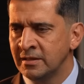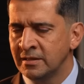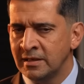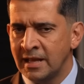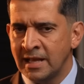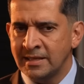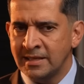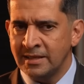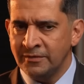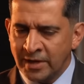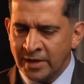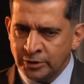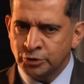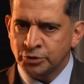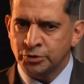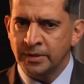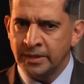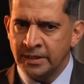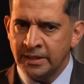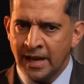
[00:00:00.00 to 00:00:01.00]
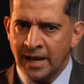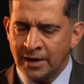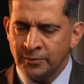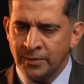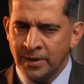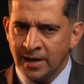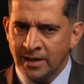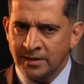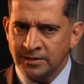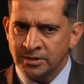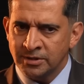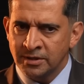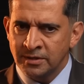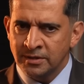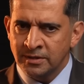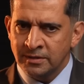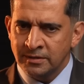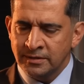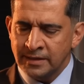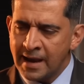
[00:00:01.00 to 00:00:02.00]
Like eventually, I realized,
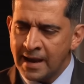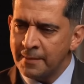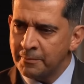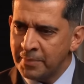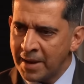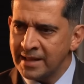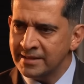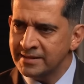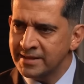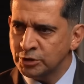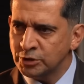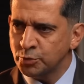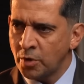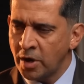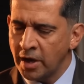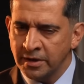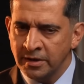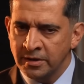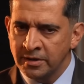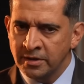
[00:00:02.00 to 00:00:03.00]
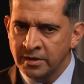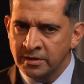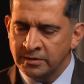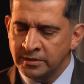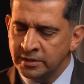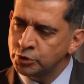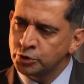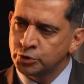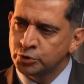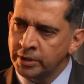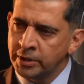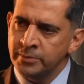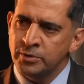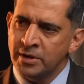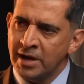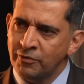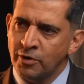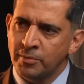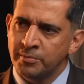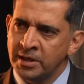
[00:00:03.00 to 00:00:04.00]
yeah, Pat, guess what? This dream
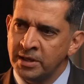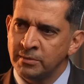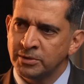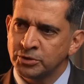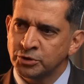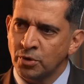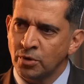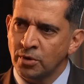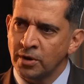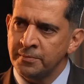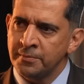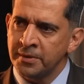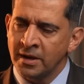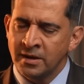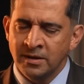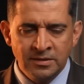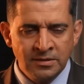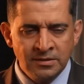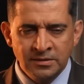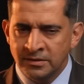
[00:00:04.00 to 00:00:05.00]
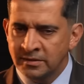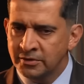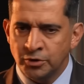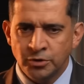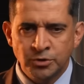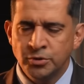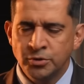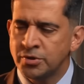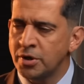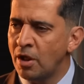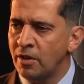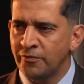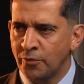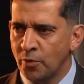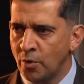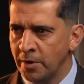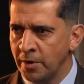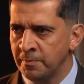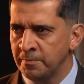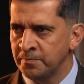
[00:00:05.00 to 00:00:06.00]
you have of being Mr. Olympia, you're too tall
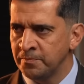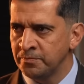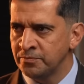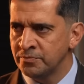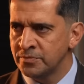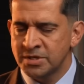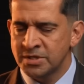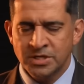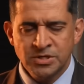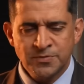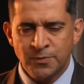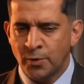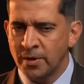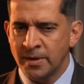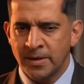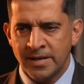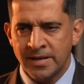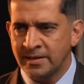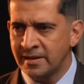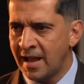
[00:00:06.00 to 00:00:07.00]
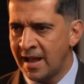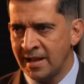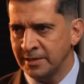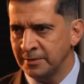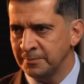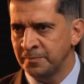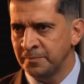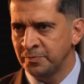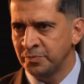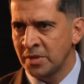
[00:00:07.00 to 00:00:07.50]
for it. Six four, it ain't the height.